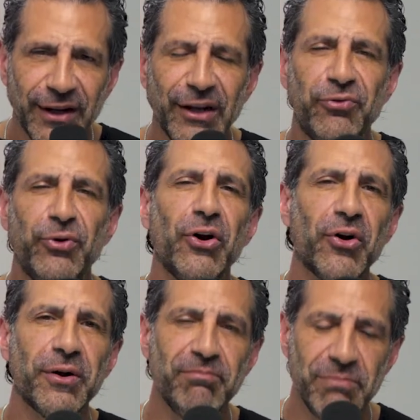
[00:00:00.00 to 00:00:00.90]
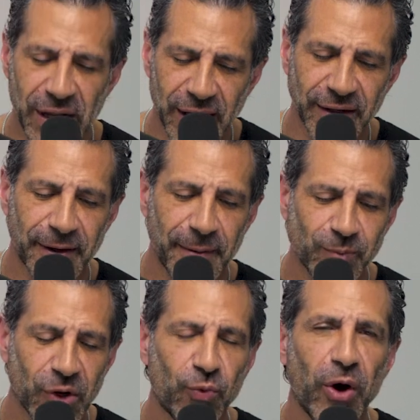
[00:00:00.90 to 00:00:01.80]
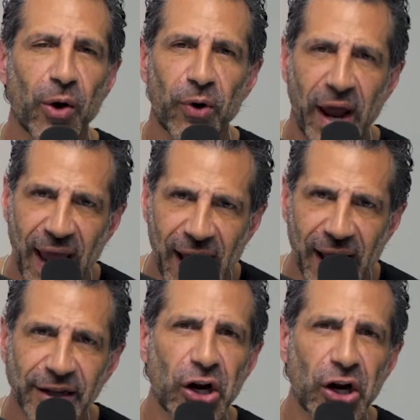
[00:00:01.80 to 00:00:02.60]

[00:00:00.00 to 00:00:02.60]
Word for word: If we don't admit where we're at